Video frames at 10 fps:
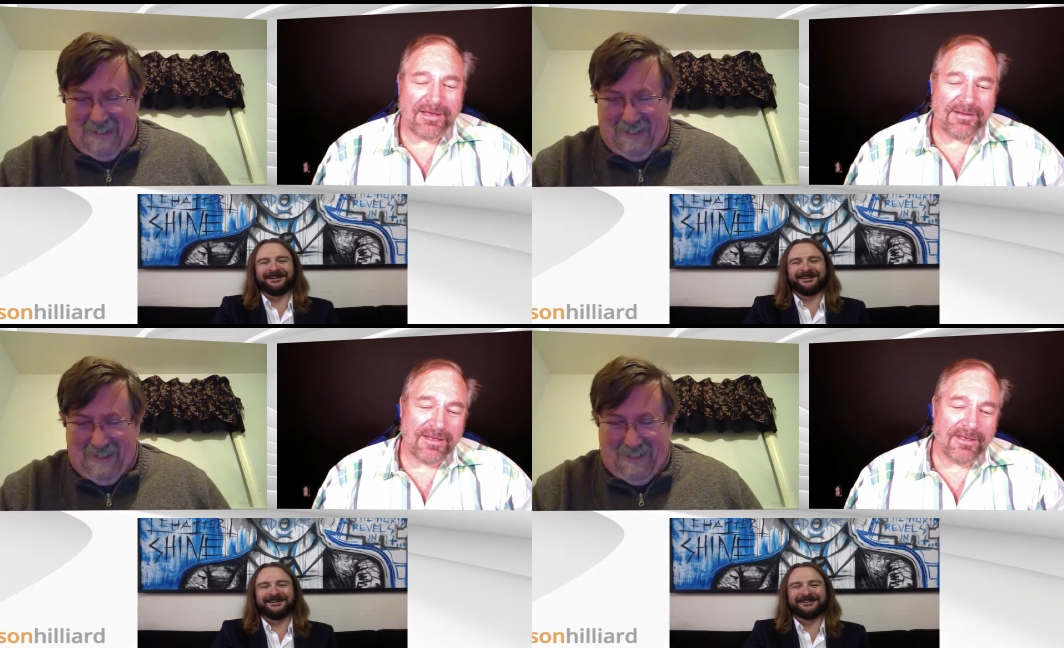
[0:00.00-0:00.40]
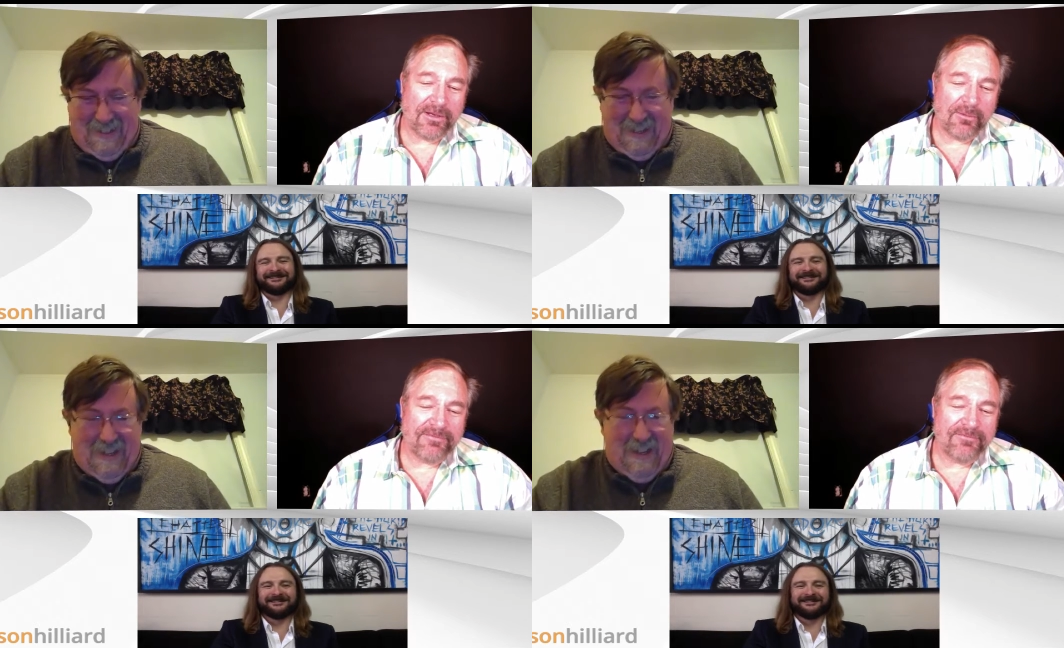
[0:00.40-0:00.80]
Speaker 1: uh,
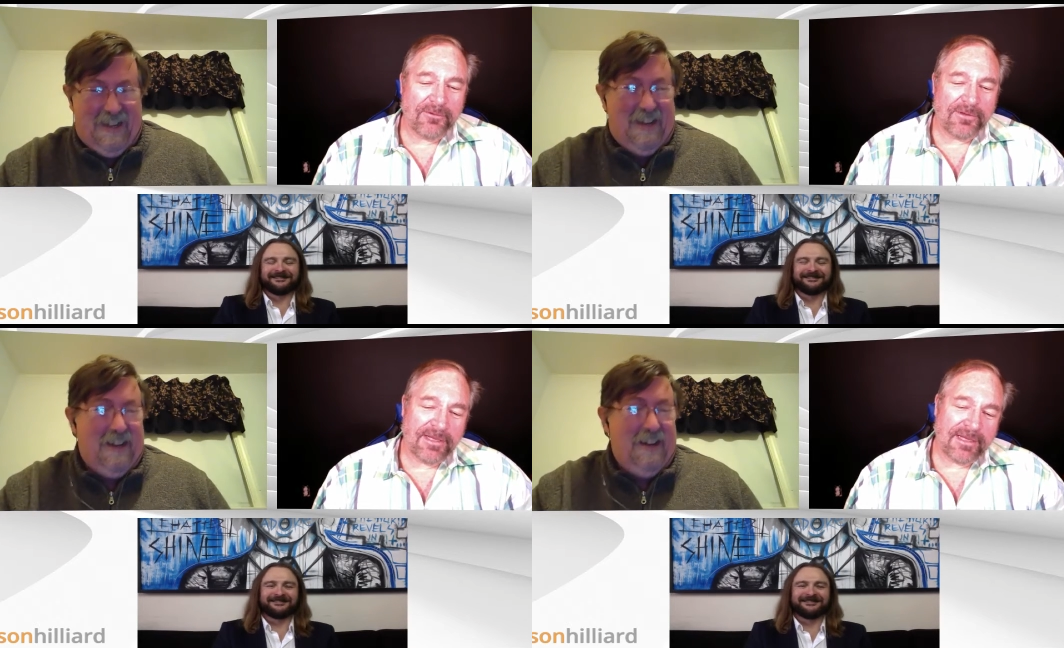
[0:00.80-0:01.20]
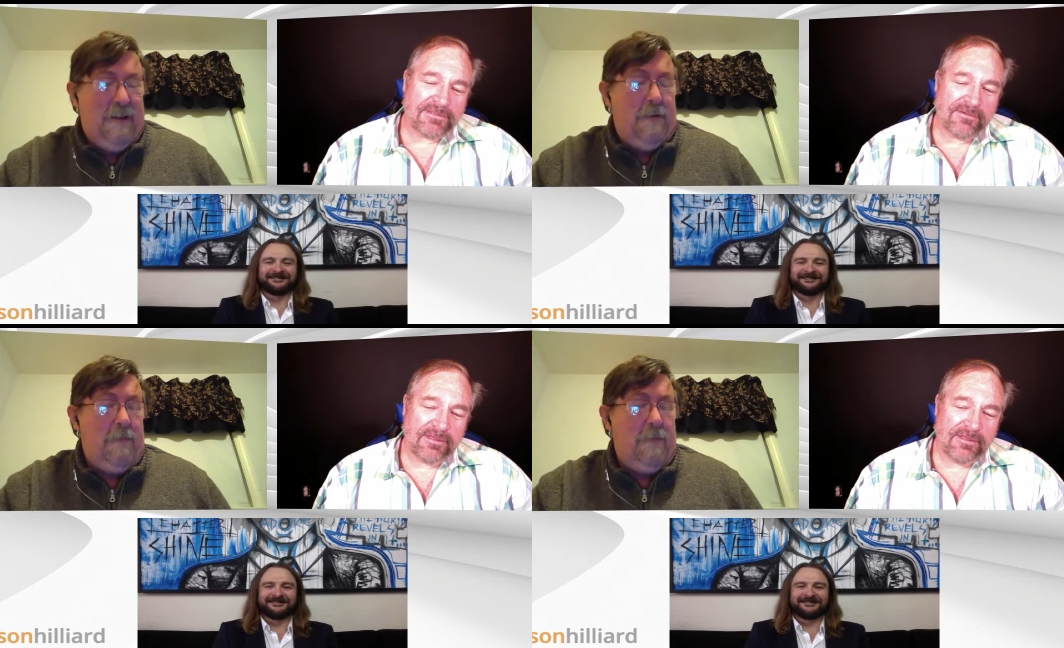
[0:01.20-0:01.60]
going forward,
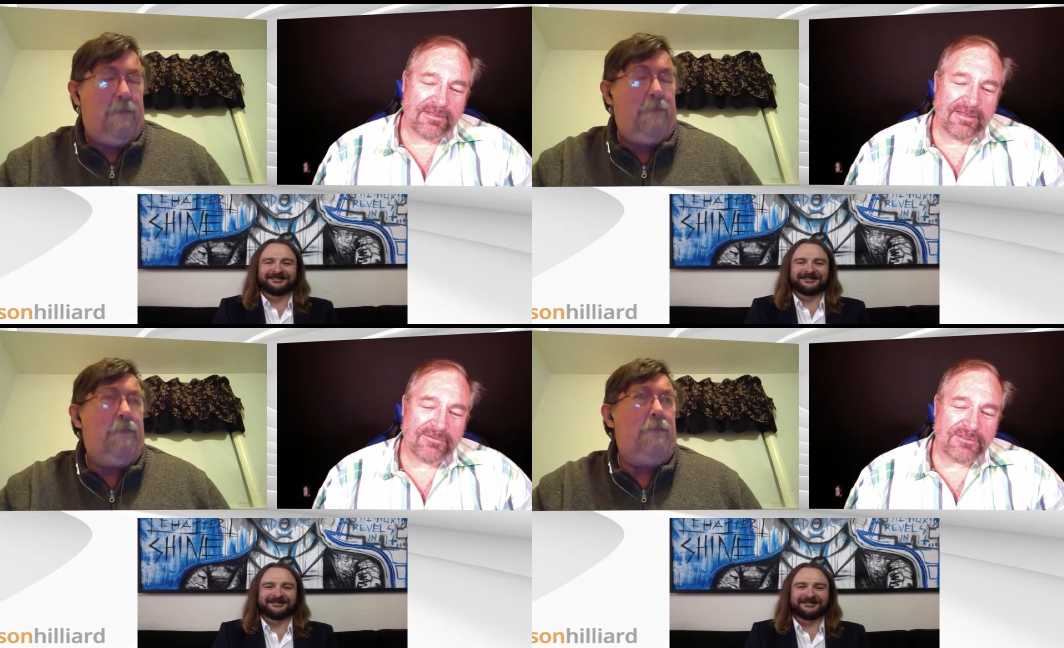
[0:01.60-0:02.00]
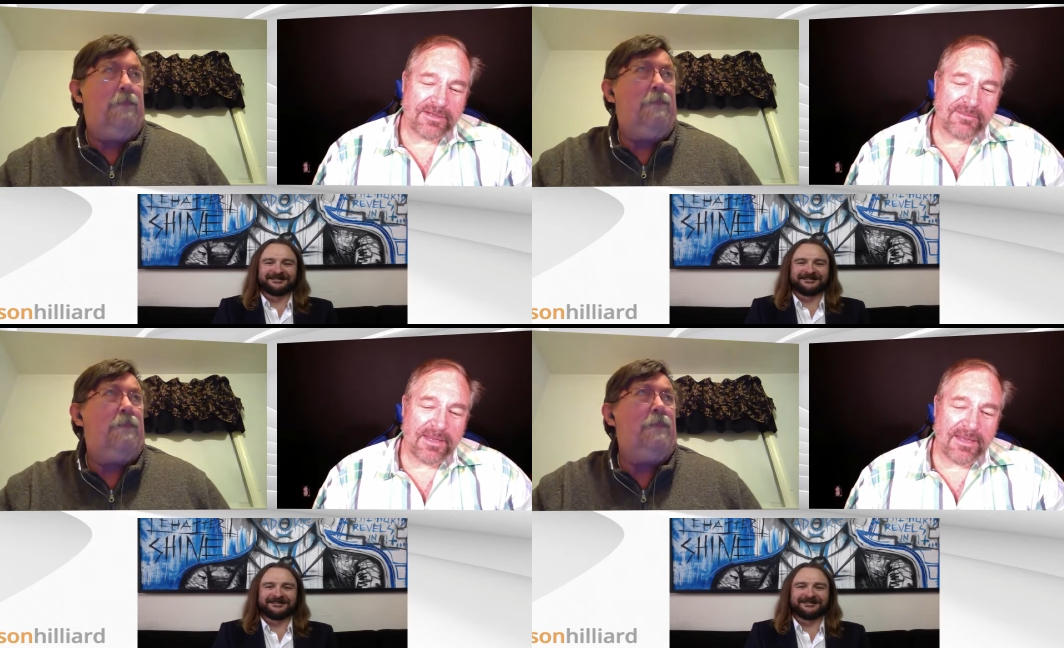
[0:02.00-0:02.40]
I guess they're
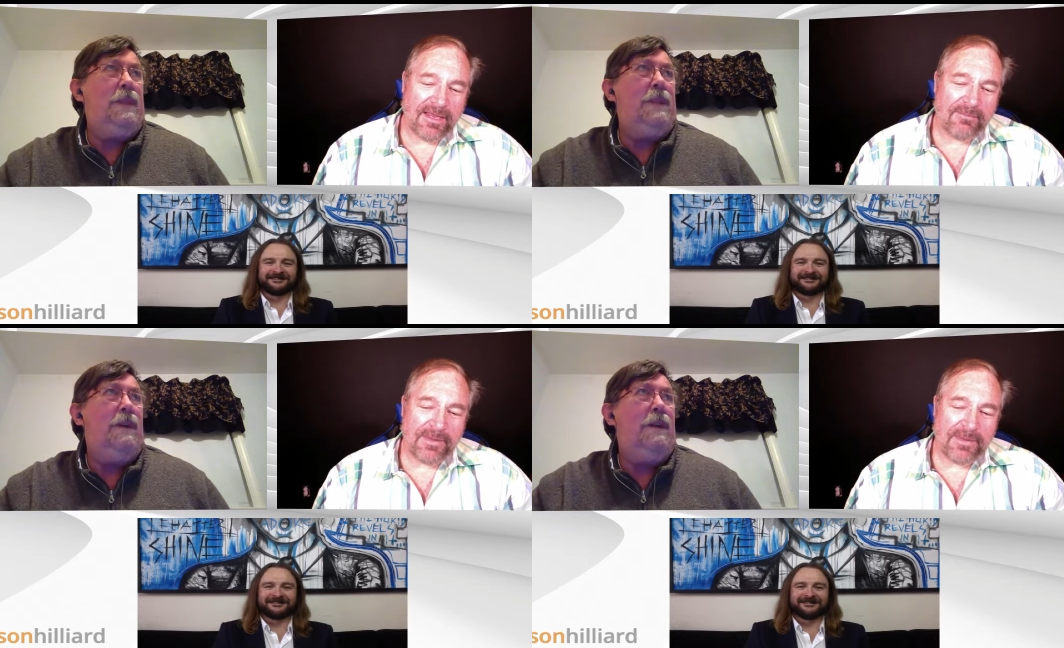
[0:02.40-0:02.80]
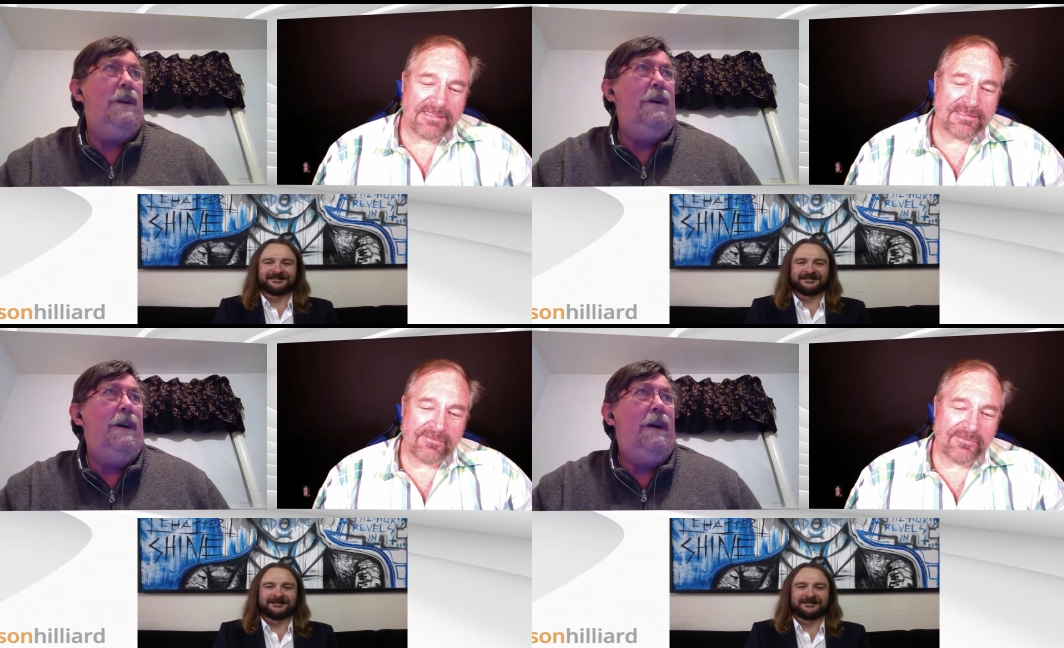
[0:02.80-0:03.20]
leveraging a, ba- a,
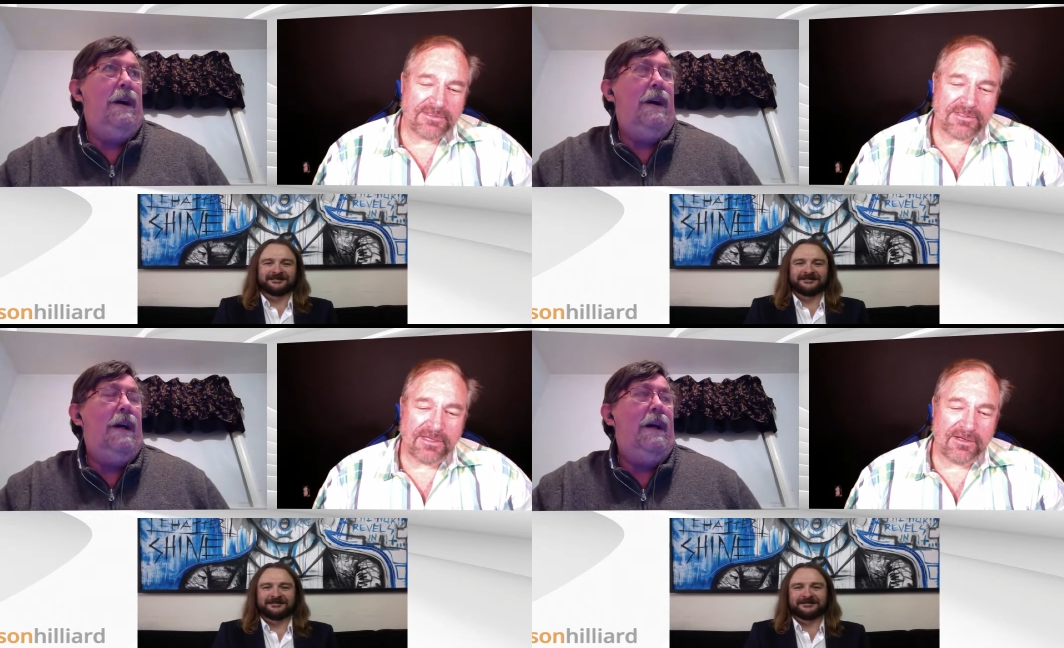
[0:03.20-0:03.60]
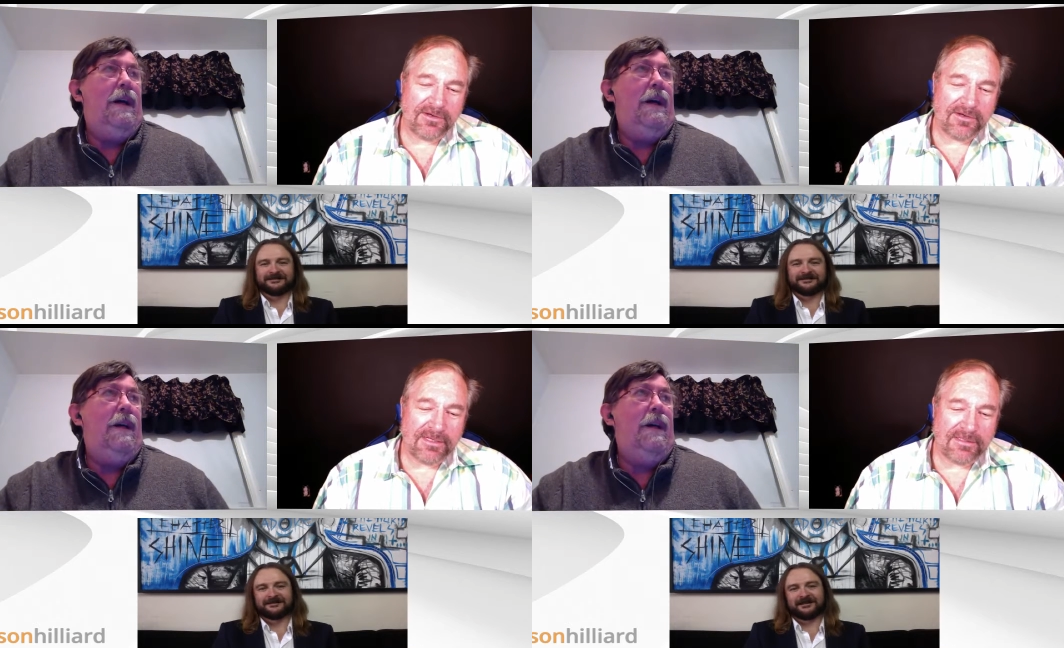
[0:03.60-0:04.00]
base level of
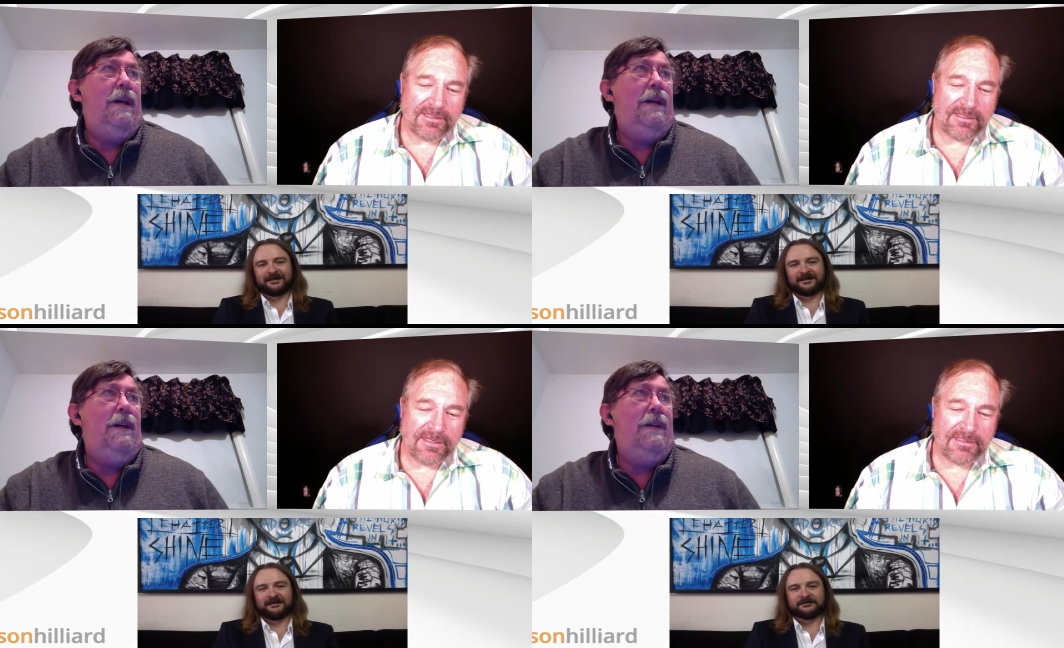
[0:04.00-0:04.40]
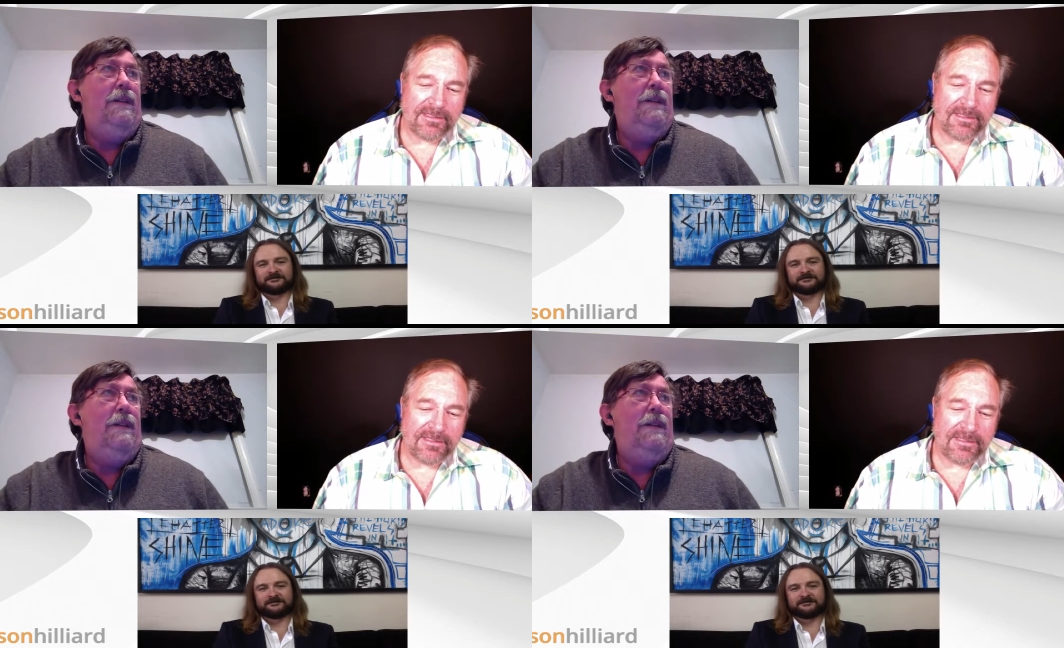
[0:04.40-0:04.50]
security in the,